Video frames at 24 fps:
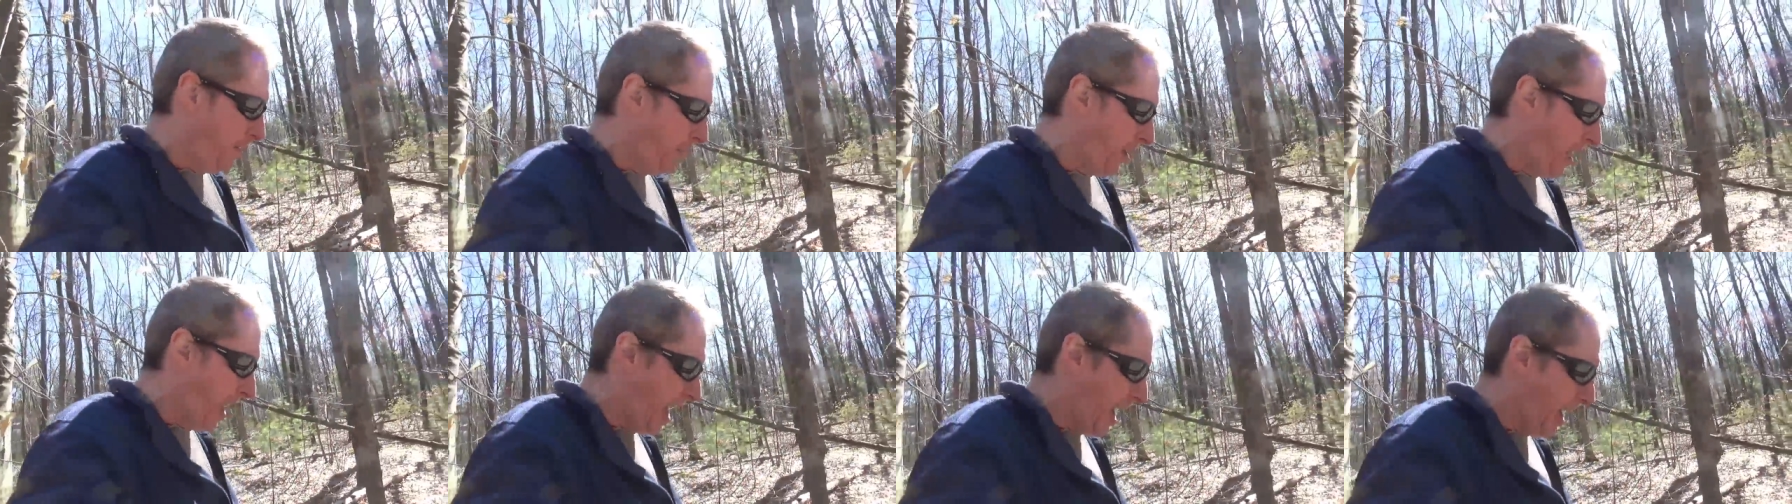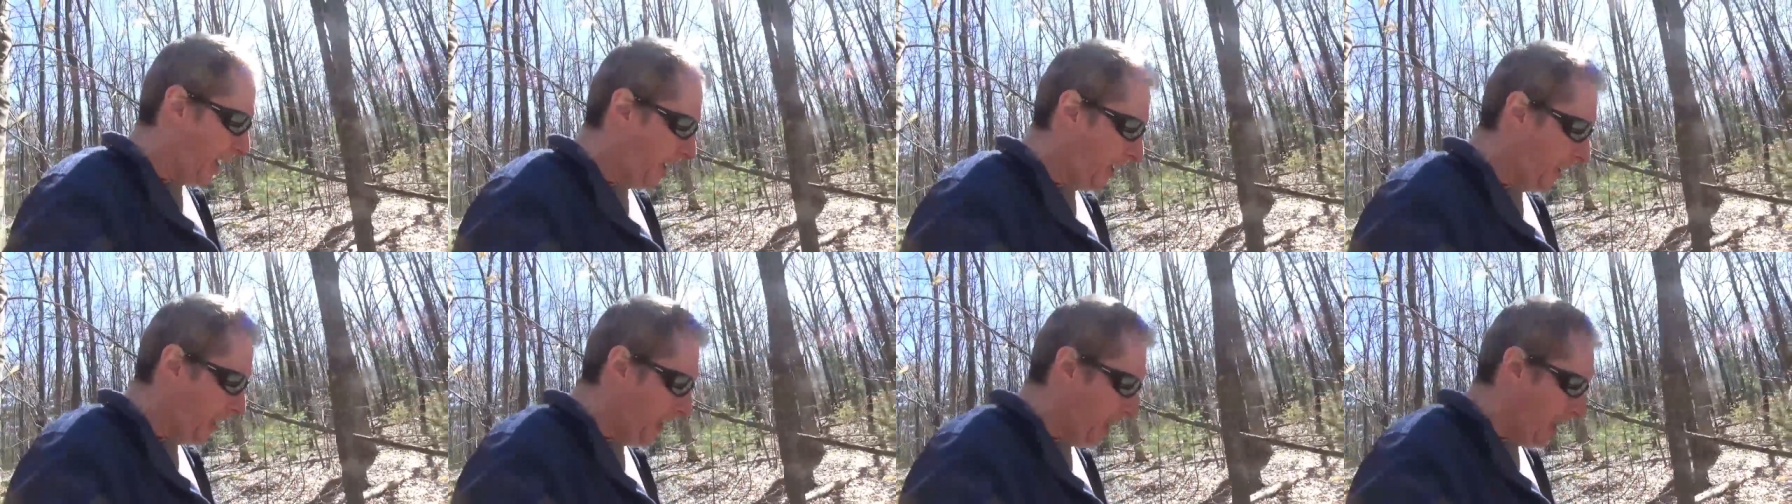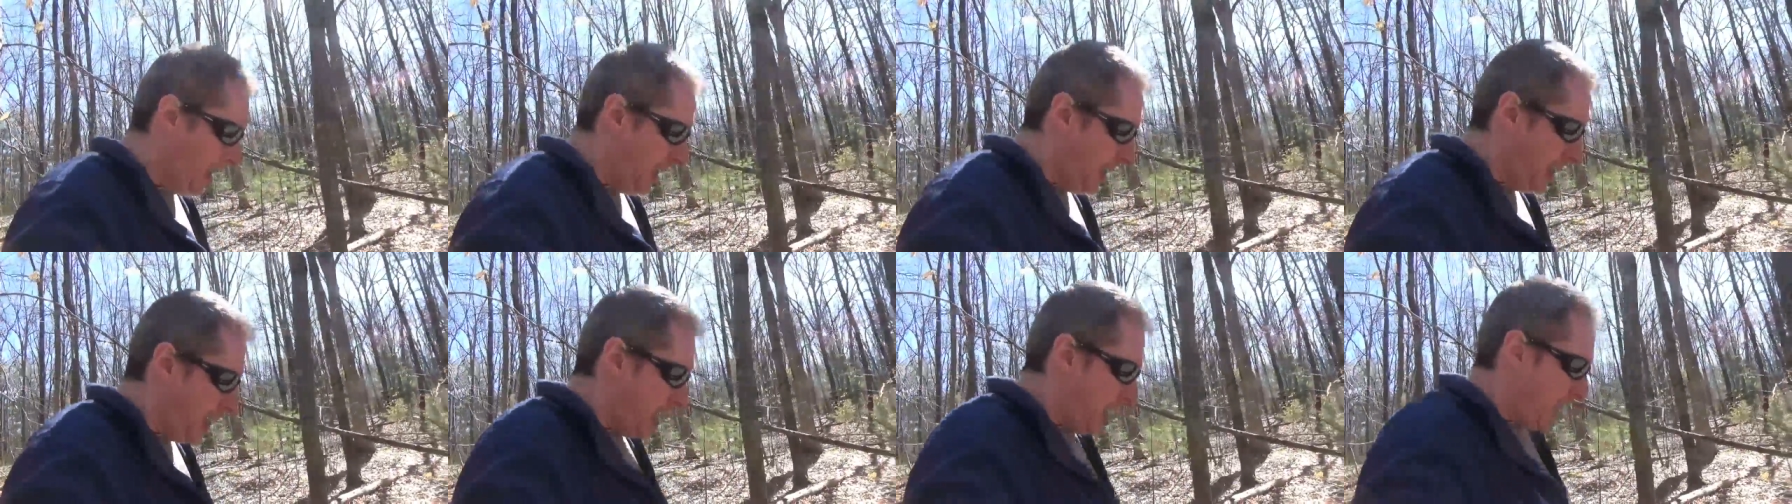pack.
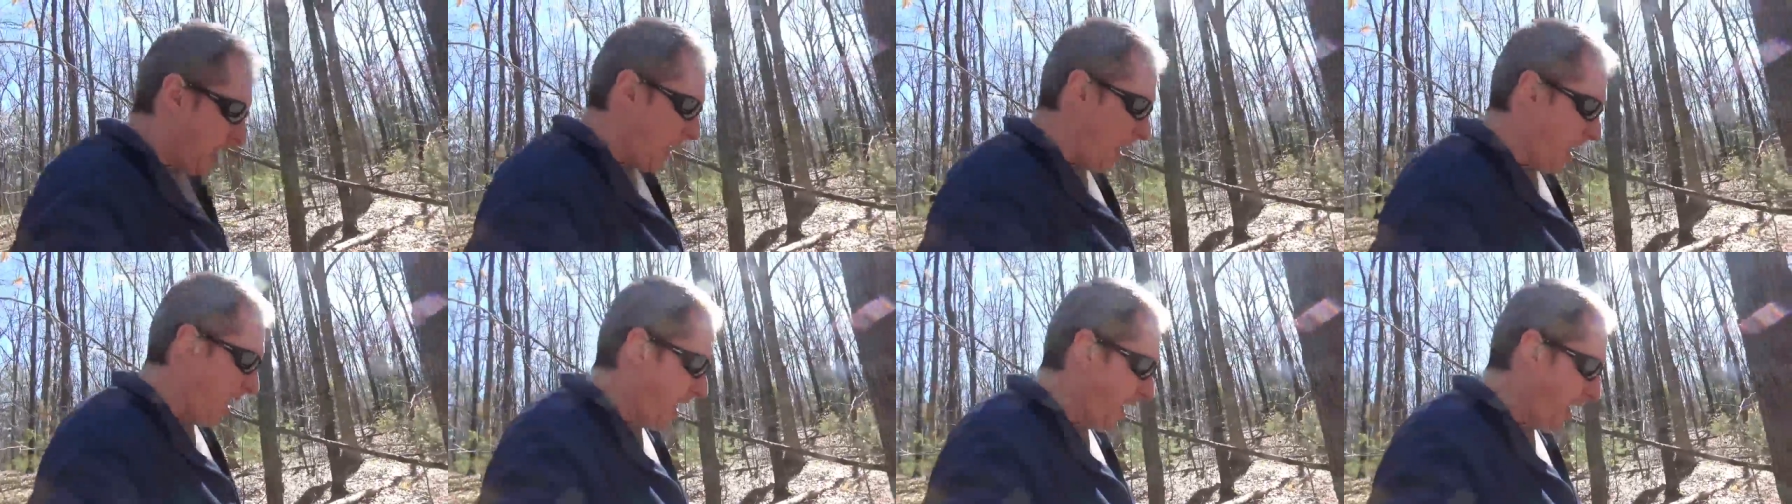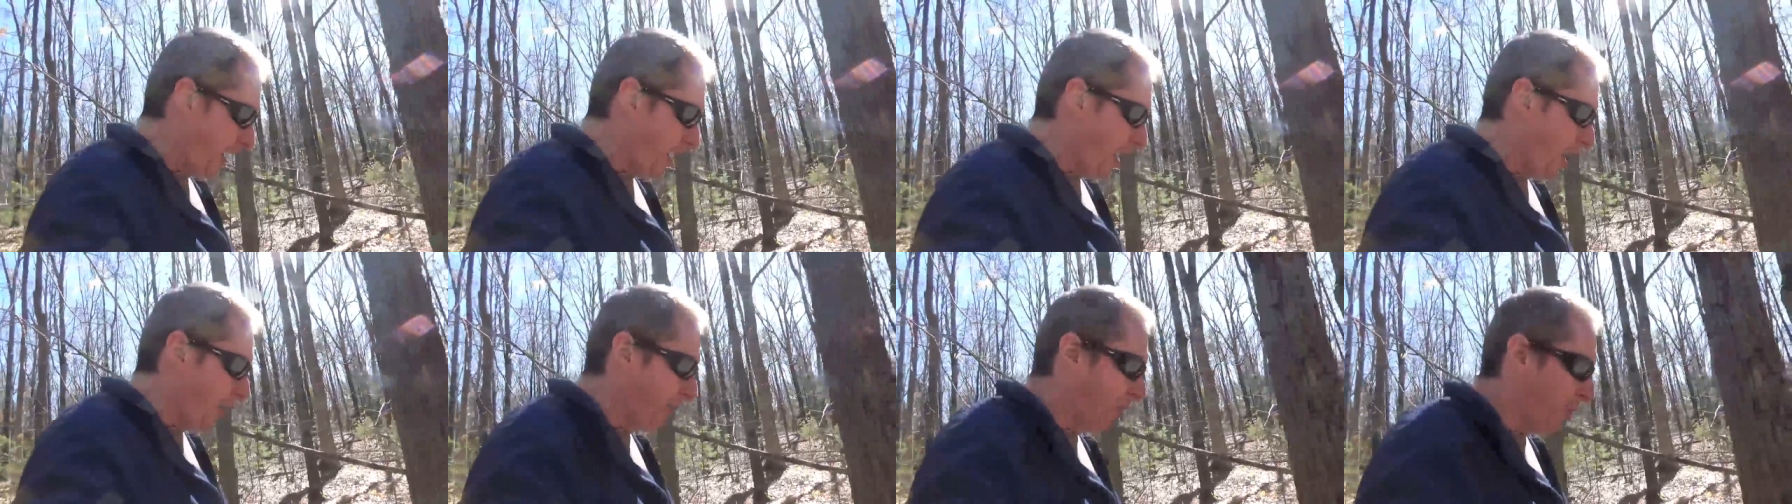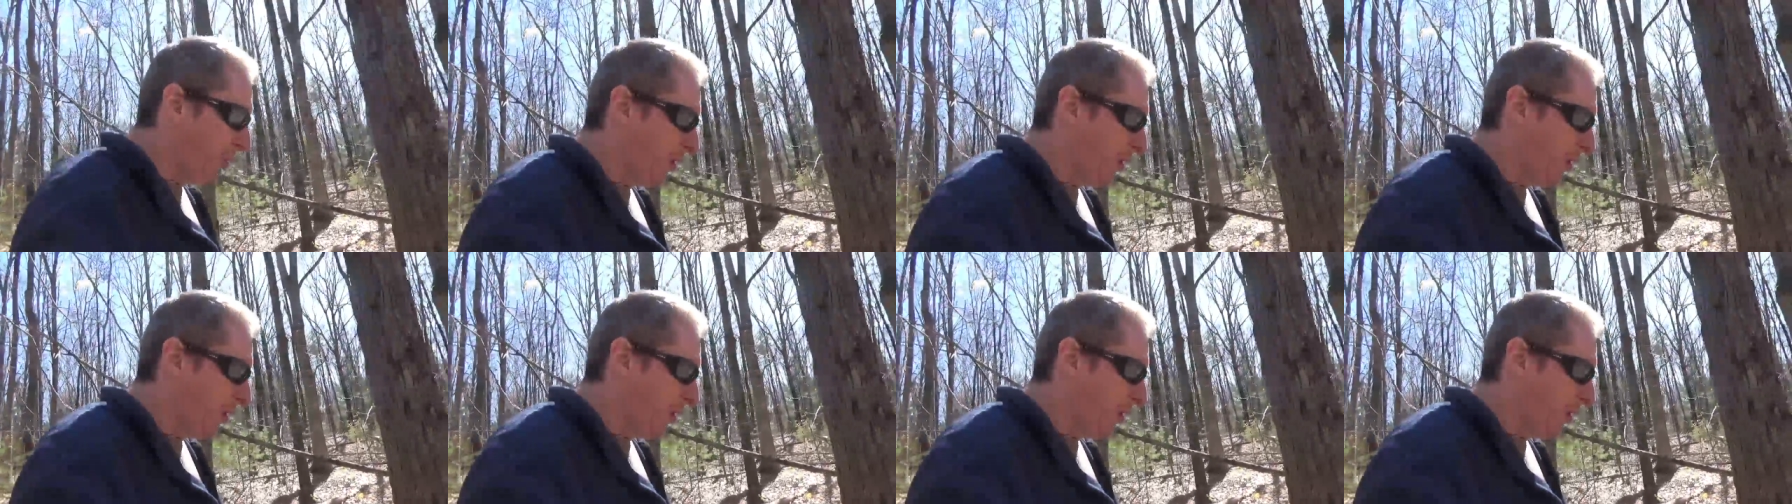And um, it